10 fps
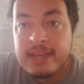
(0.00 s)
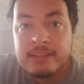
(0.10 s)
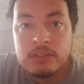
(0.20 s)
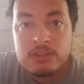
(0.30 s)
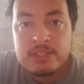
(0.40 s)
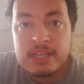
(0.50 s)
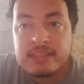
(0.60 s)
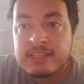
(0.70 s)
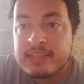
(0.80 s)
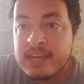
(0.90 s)
It looks
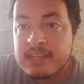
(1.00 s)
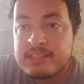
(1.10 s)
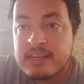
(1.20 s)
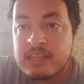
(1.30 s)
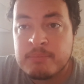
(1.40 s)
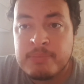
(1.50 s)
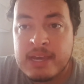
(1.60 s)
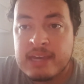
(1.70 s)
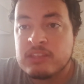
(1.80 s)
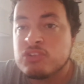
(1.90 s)
like the cat's out of the bag.